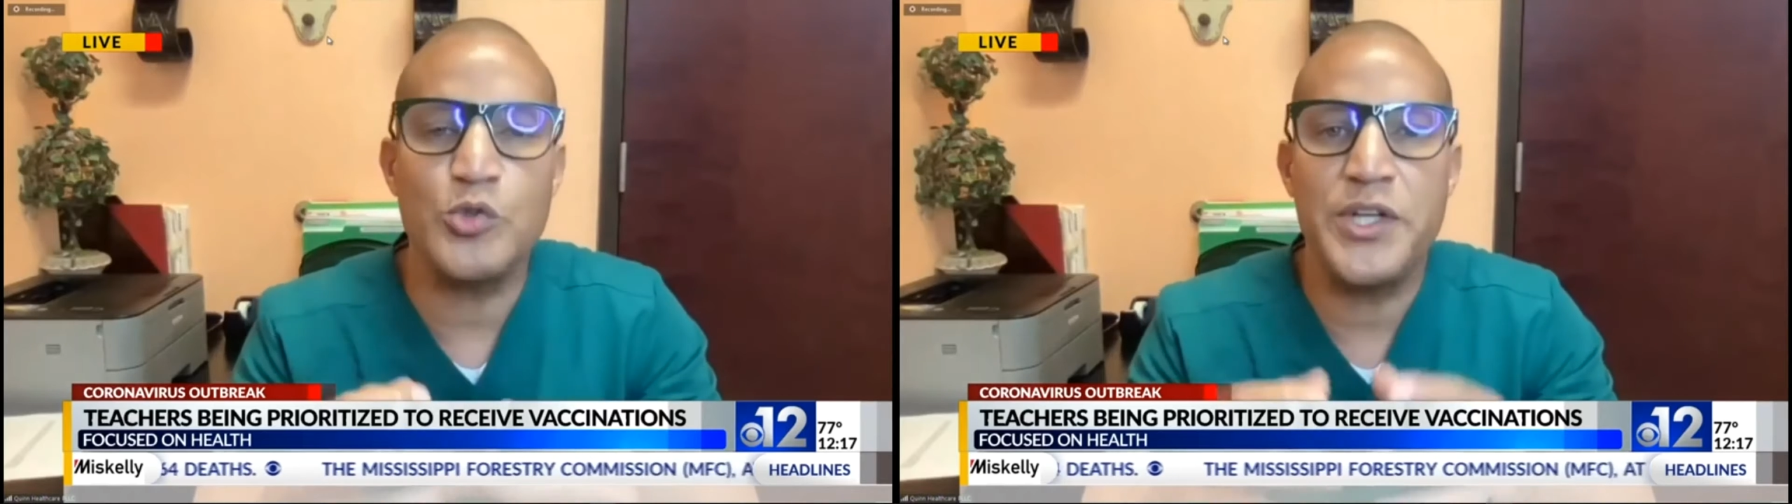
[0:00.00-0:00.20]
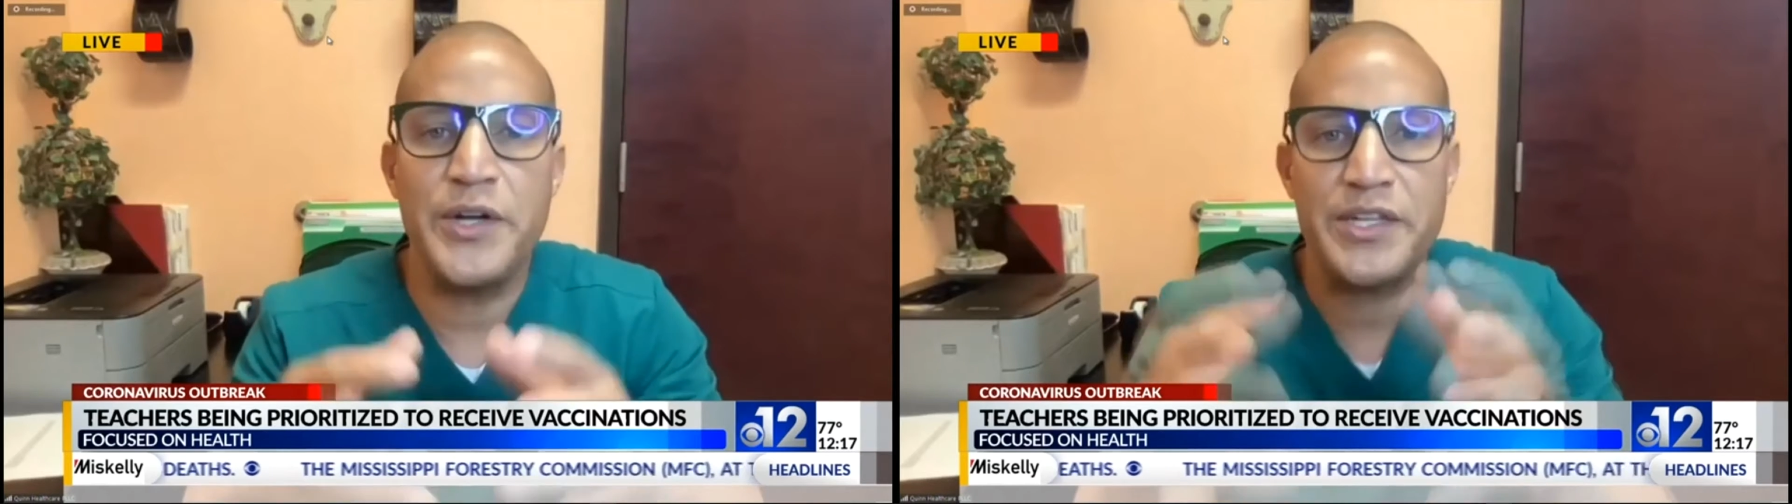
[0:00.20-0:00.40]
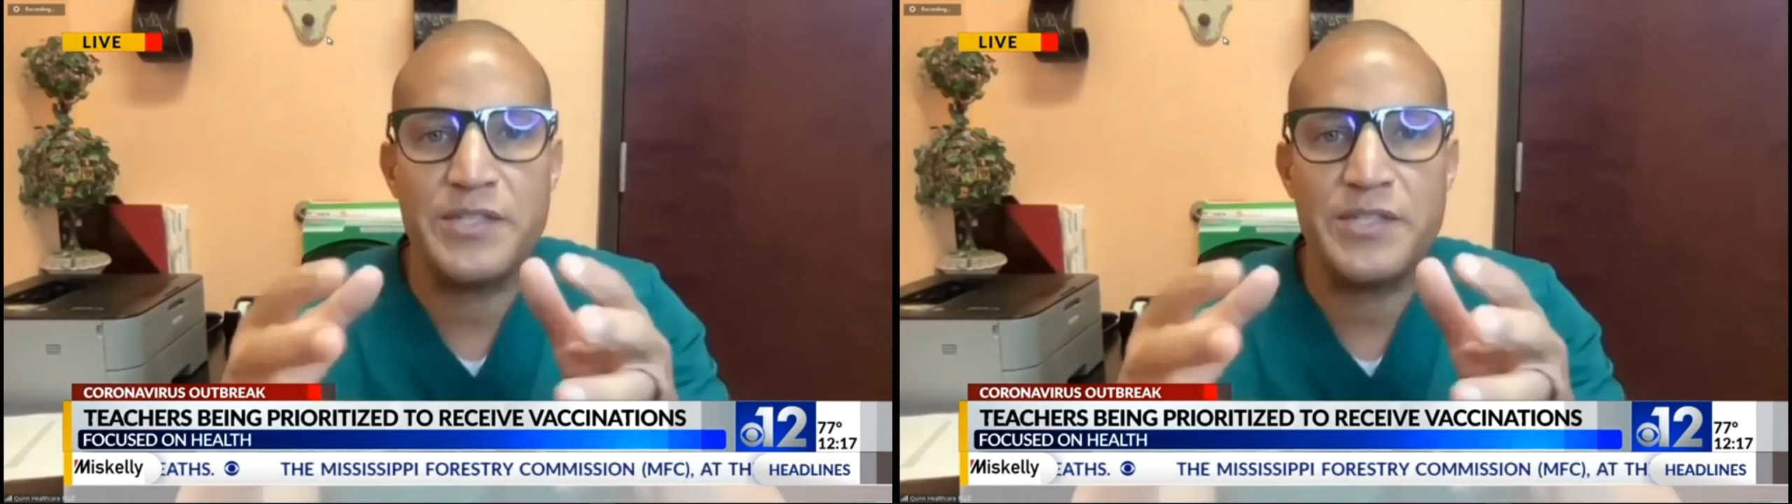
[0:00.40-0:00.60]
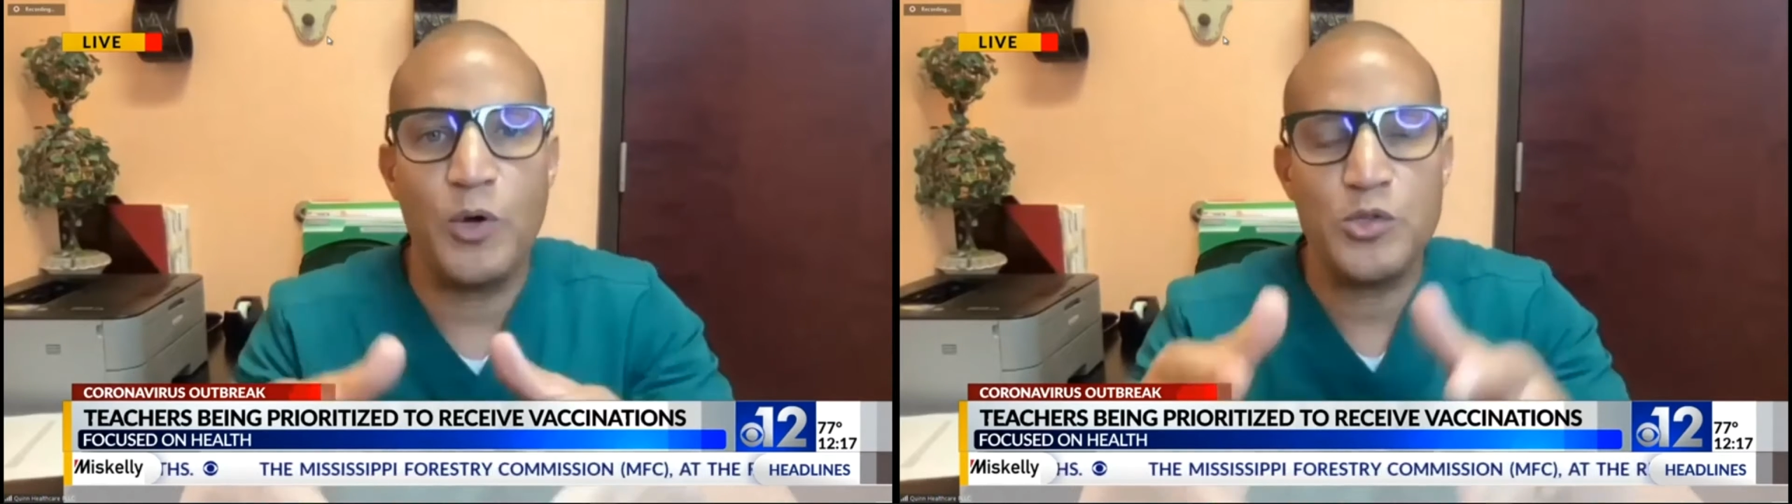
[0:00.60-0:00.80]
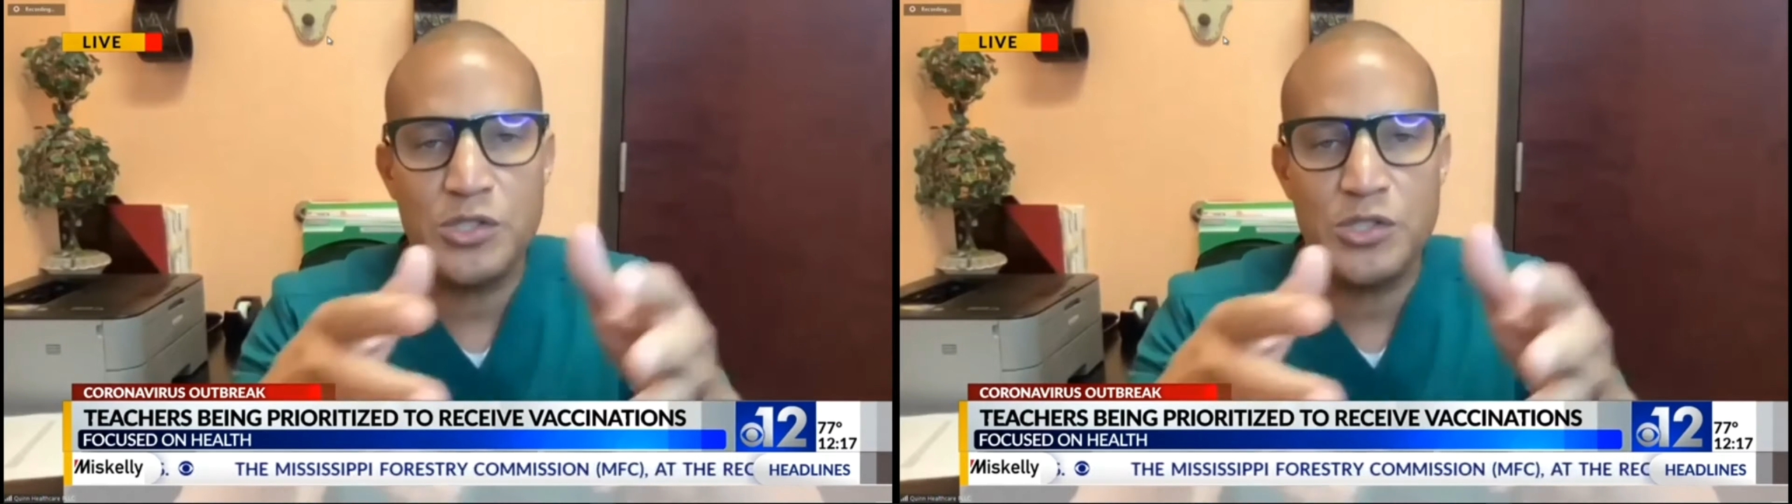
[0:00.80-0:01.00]
they're
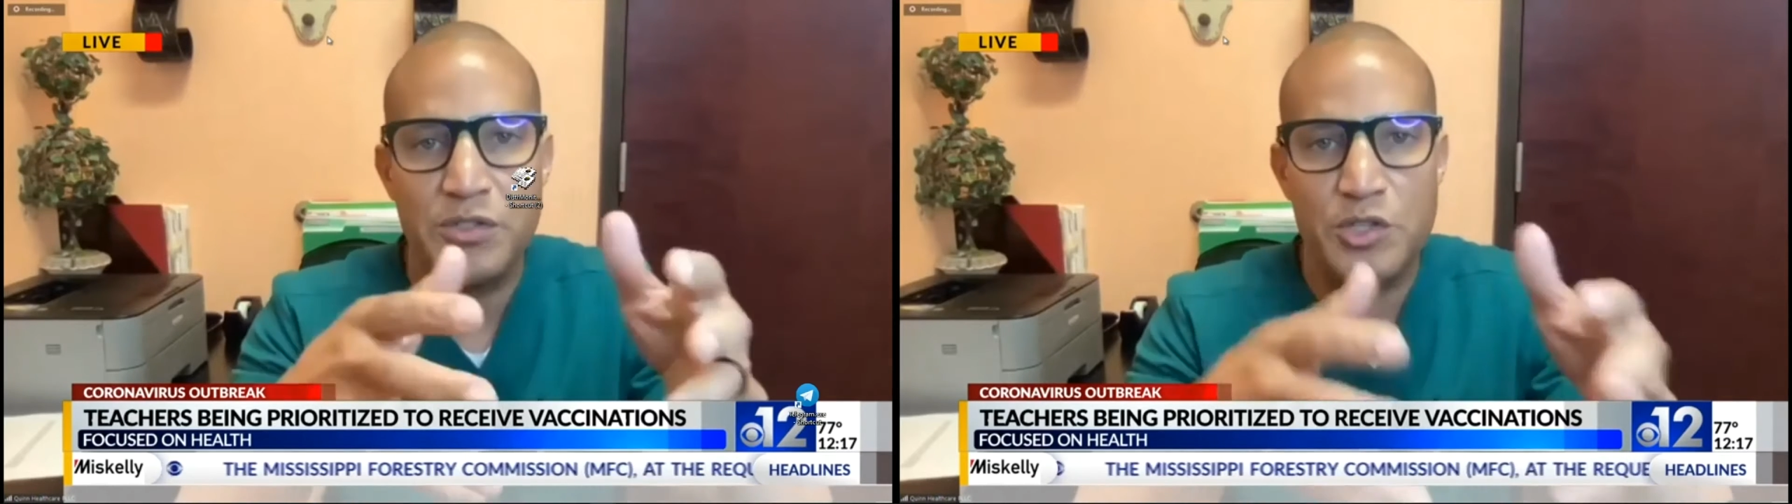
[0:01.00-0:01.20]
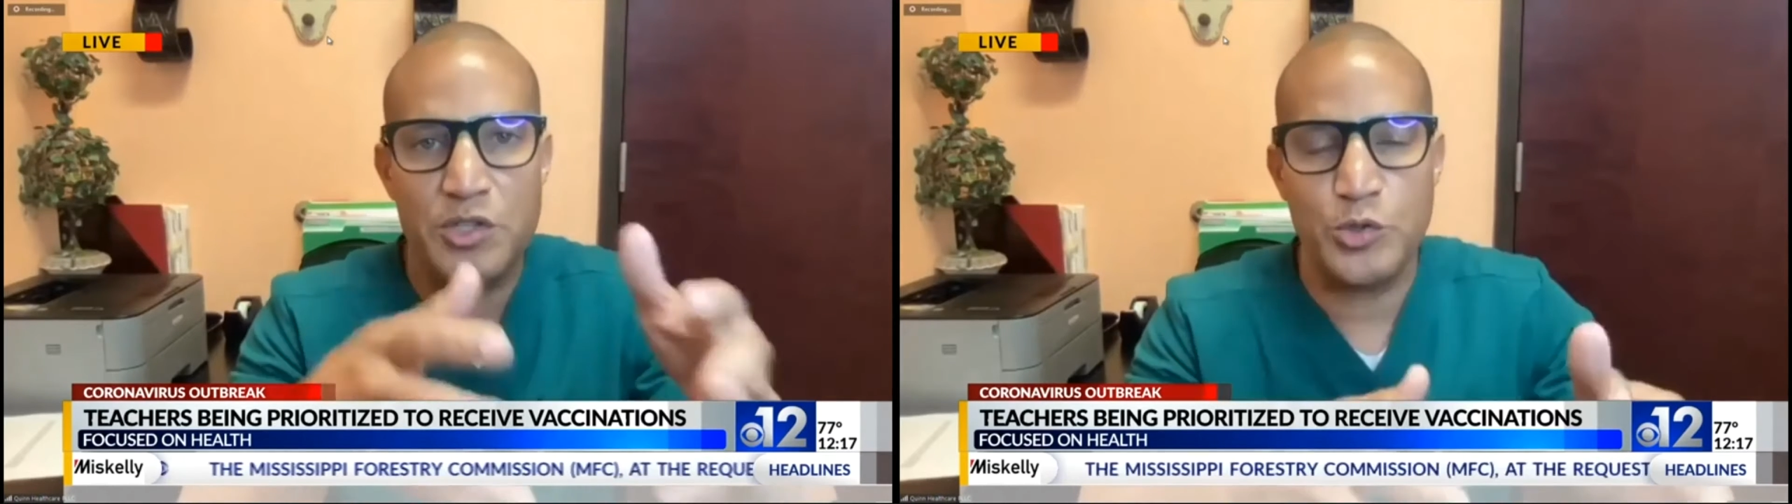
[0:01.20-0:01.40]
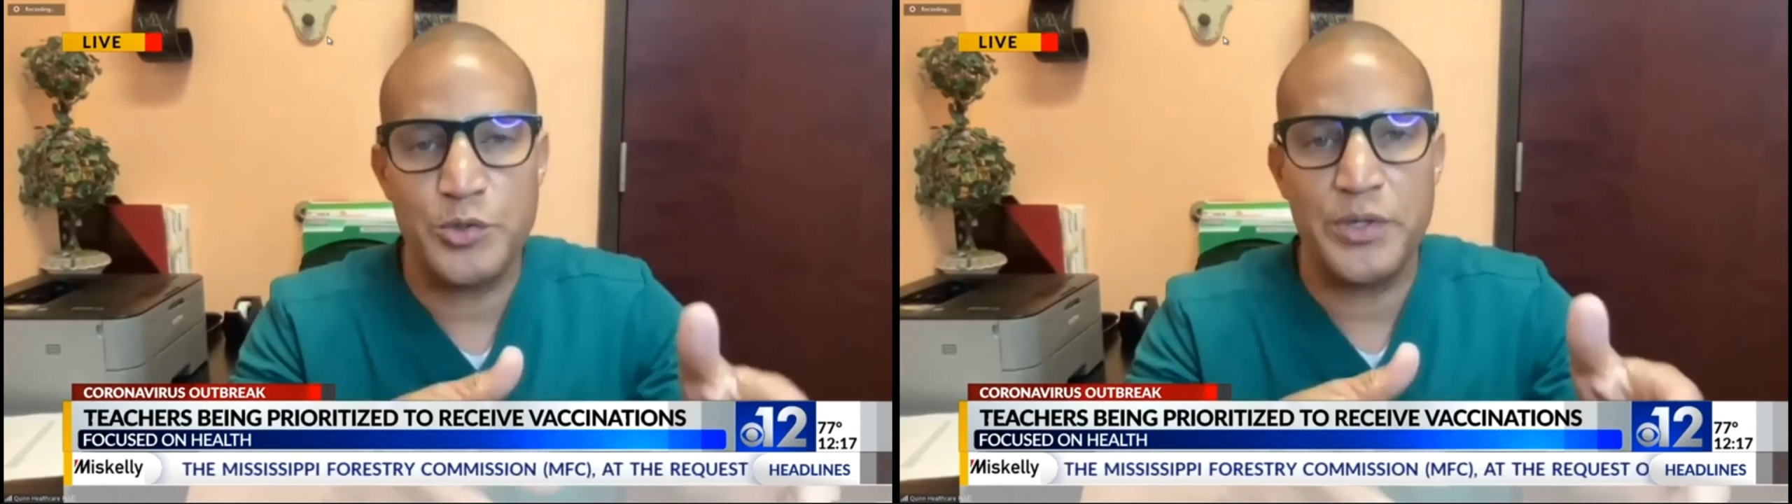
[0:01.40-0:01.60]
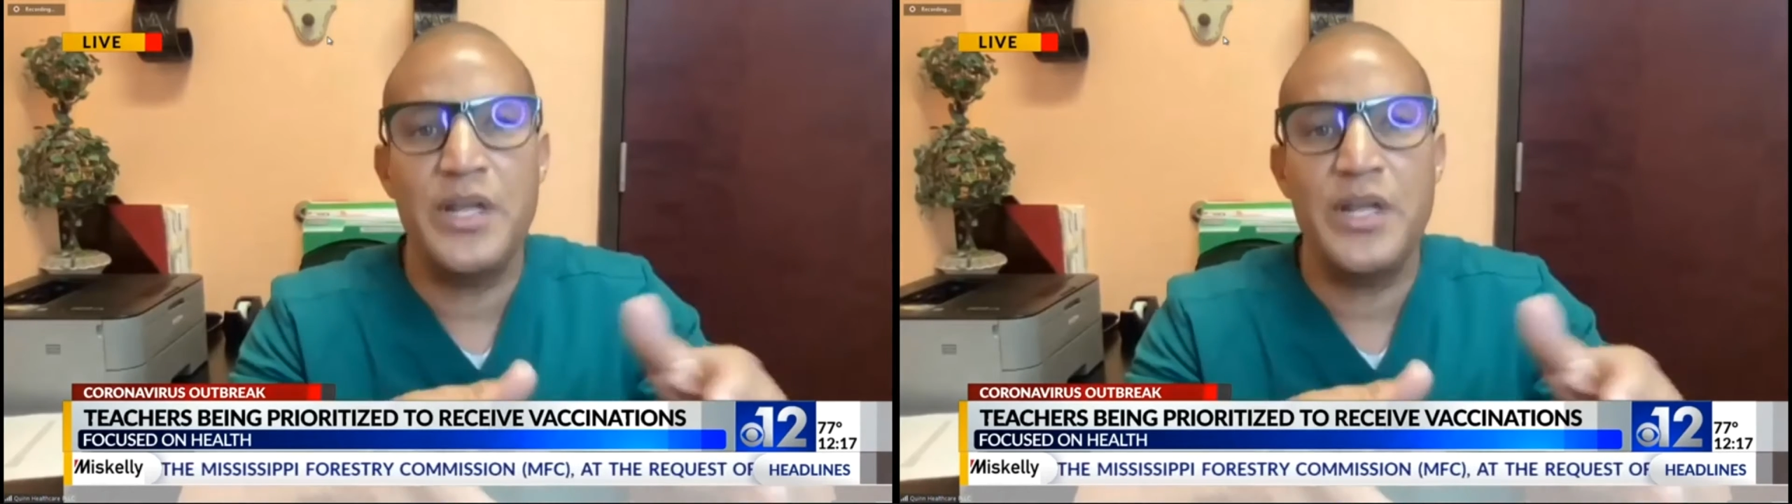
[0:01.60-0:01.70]
exposed to children